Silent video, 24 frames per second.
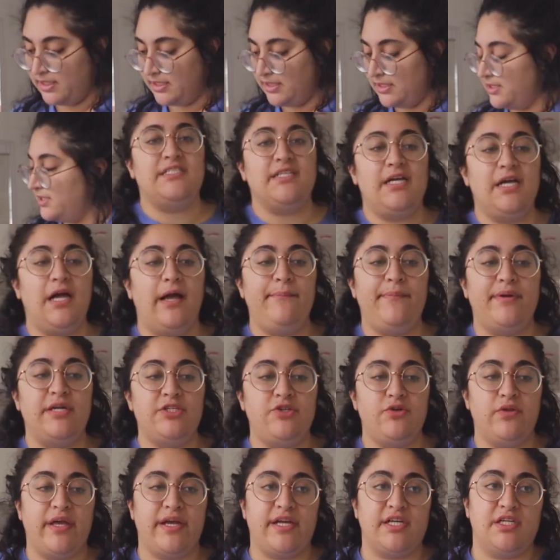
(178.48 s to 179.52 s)
I think tonight I'm
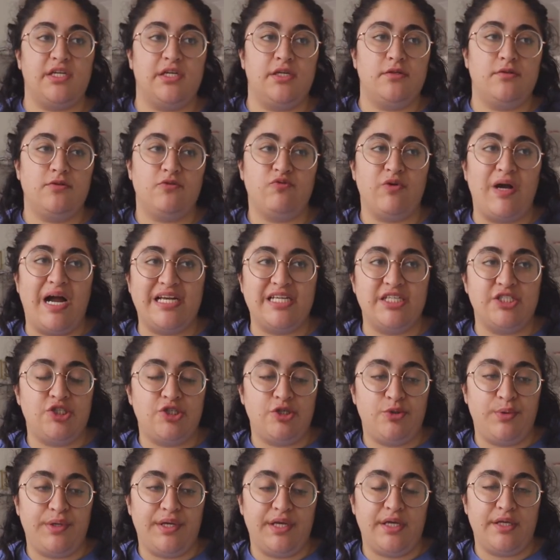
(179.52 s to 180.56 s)
gonna do like a
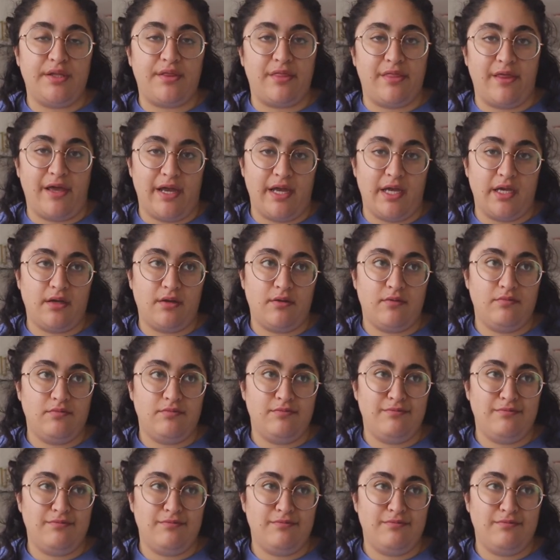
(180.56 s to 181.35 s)
ratatouille thing.